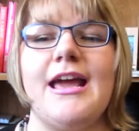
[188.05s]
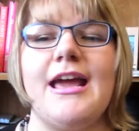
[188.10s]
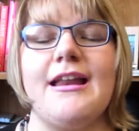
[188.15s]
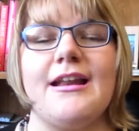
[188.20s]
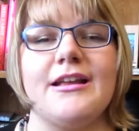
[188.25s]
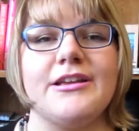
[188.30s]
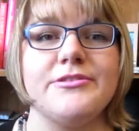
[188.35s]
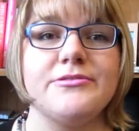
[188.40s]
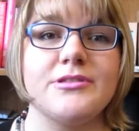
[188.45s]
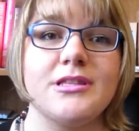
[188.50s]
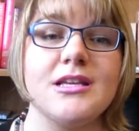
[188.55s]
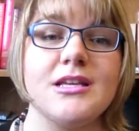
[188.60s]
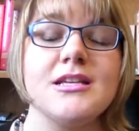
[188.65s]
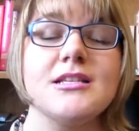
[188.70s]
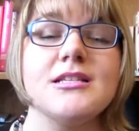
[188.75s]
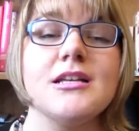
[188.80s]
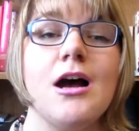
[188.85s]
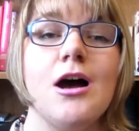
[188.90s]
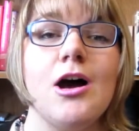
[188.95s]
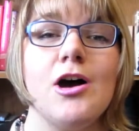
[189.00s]
And I use
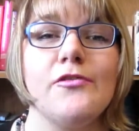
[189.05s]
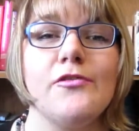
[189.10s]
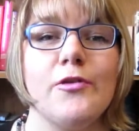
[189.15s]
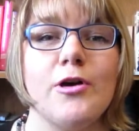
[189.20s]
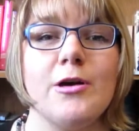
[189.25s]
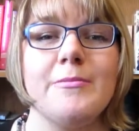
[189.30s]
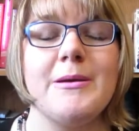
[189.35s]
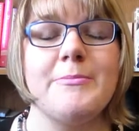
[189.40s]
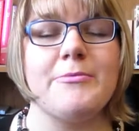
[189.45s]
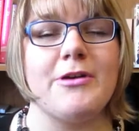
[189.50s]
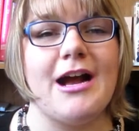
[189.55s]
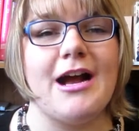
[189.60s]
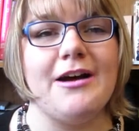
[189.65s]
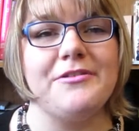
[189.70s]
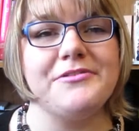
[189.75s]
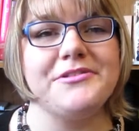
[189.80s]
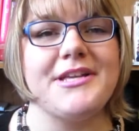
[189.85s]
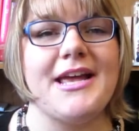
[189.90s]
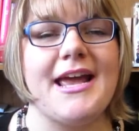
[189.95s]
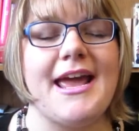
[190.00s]
these for my
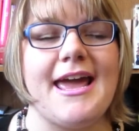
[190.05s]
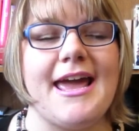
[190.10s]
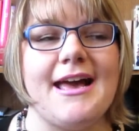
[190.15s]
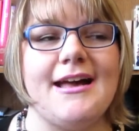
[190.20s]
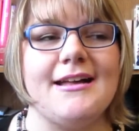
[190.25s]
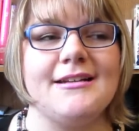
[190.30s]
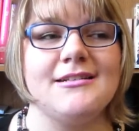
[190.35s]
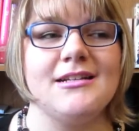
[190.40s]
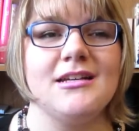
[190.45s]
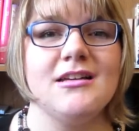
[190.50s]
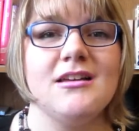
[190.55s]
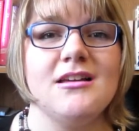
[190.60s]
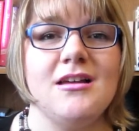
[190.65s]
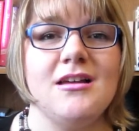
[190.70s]
brows, and